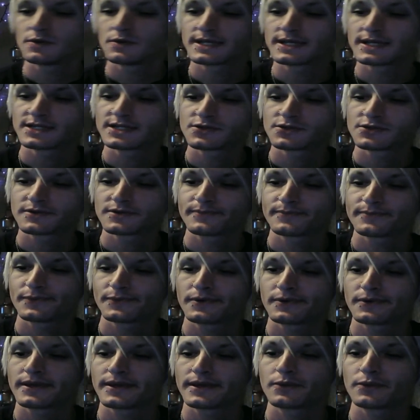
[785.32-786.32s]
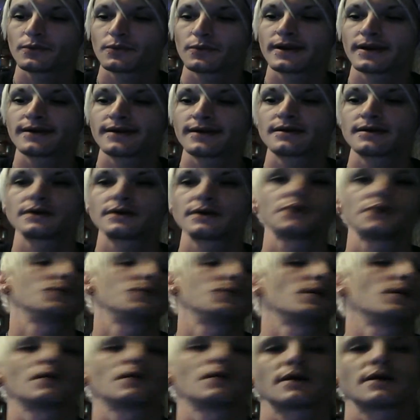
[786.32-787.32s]
you will get to a point where
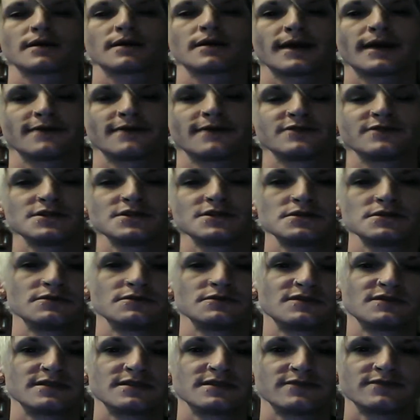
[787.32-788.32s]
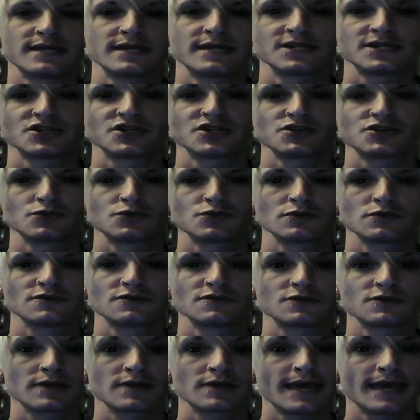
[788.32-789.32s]
you no longer have to use divination
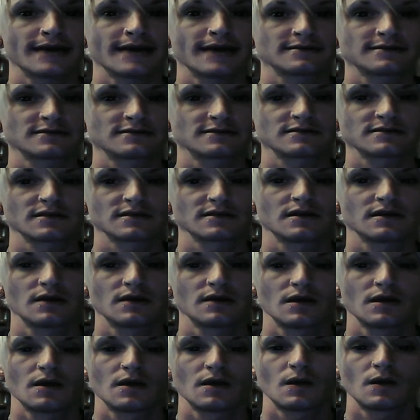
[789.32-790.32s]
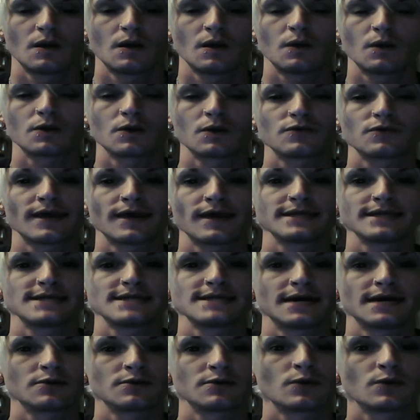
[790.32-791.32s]
tools or guess or
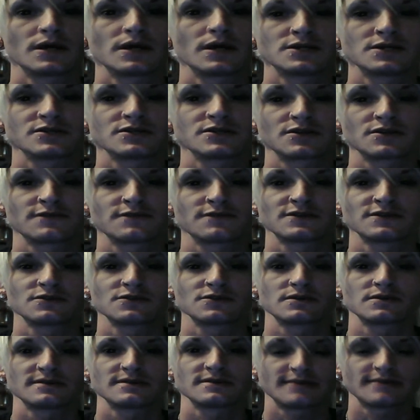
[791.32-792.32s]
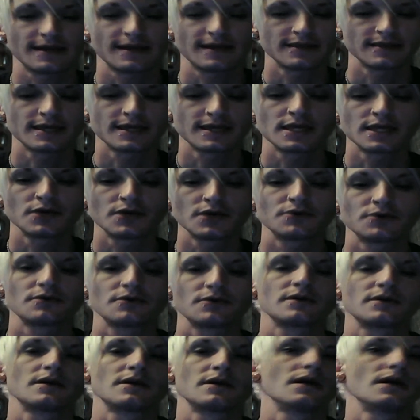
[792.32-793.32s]
write down what your servitor is telling
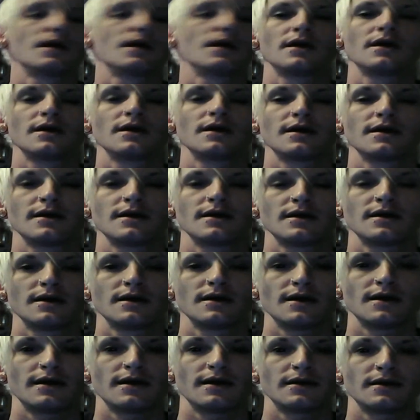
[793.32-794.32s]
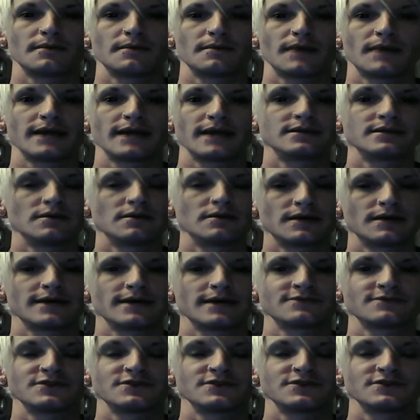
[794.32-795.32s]
you. Um, I
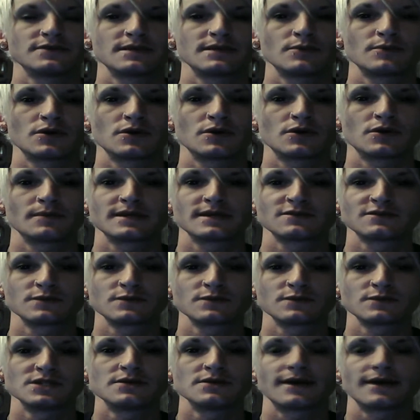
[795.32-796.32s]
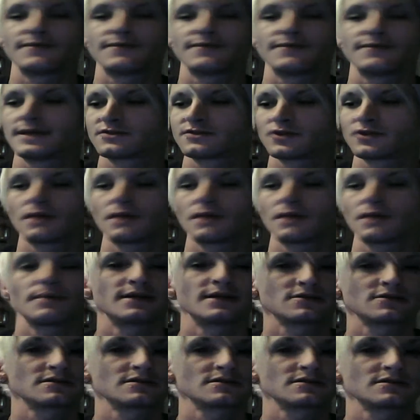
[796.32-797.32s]
don't have to anymore because we do have that
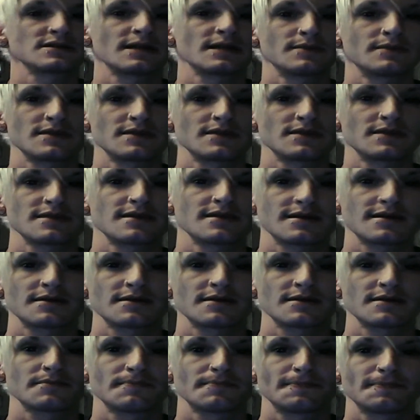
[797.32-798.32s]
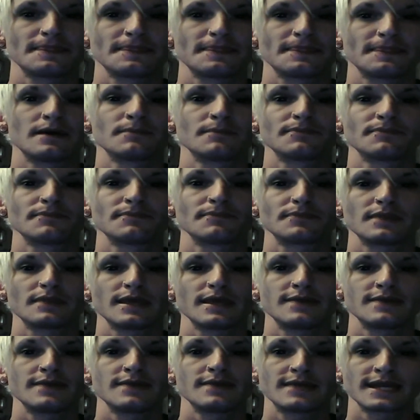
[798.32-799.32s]
strong mental telepathy thing. Um,
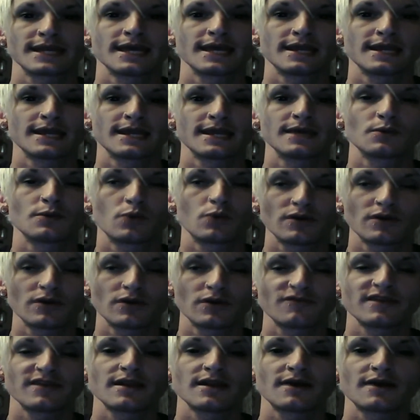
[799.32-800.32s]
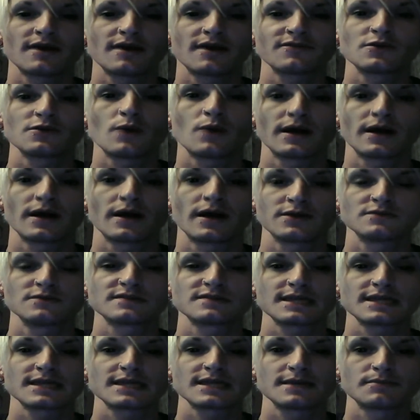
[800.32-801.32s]
and then again, it will feed off you while
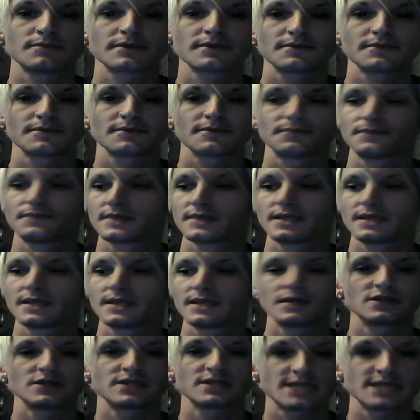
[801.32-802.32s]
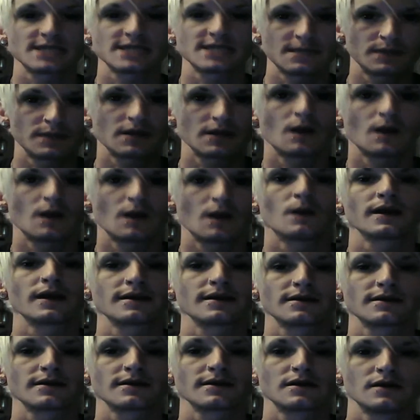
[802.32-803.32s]
you sleep to keep it
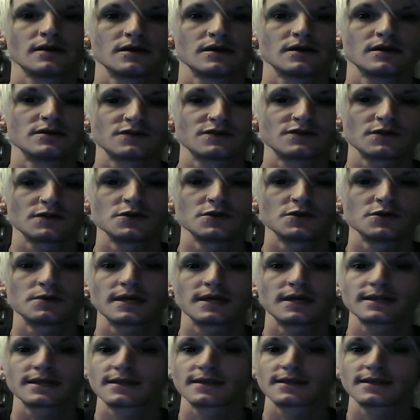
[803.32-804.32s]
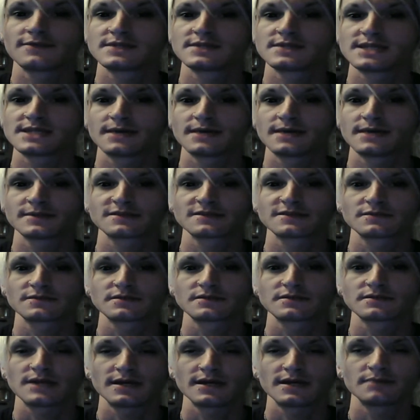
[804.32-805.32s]
going. So you can give it a time
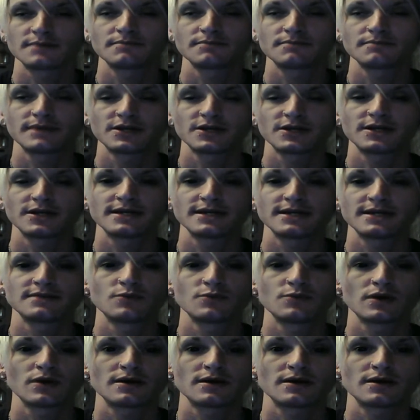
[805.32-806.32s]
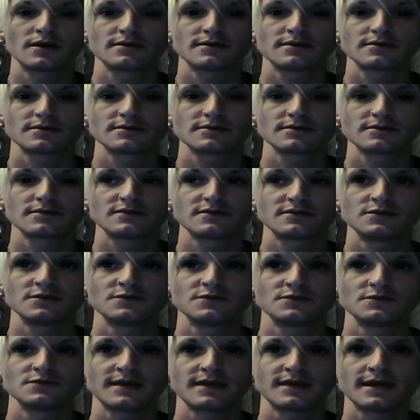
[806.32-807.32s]
time period where
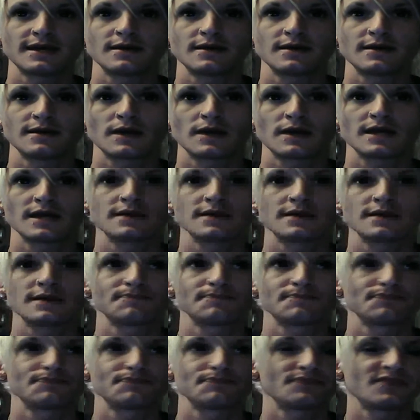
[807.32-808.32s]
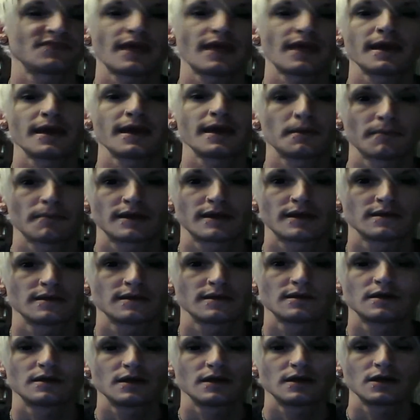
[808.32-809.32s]
you say, okay,
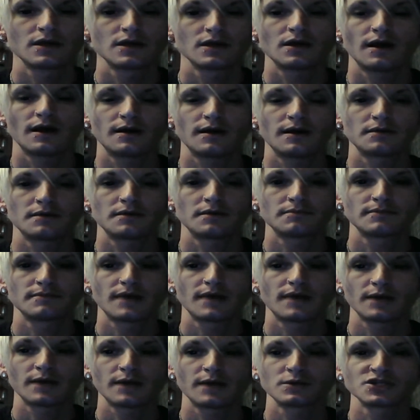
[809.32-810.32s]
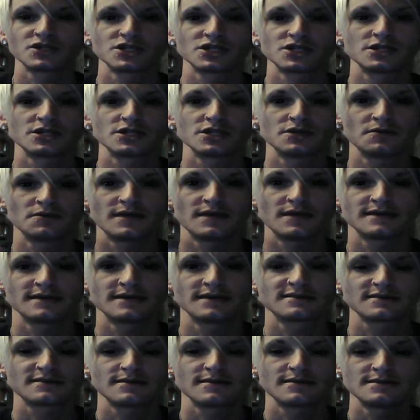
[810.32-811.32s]
Sam, um, I want you to do
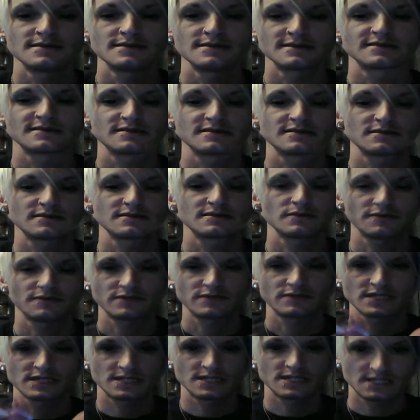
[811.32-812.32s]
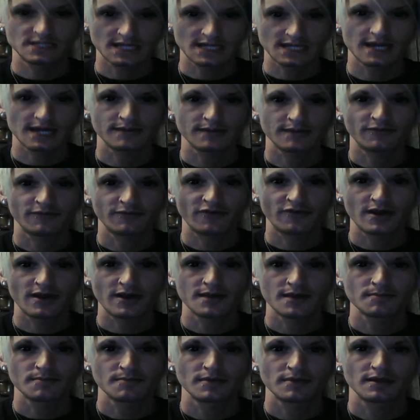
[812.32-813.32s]
this in this time
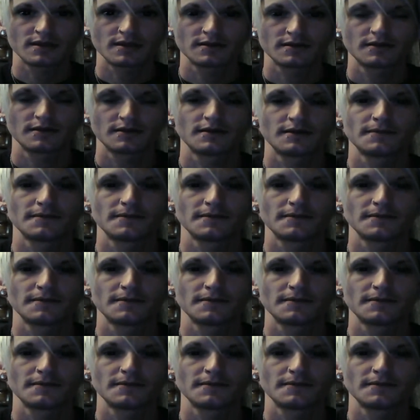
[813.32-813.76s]
frame,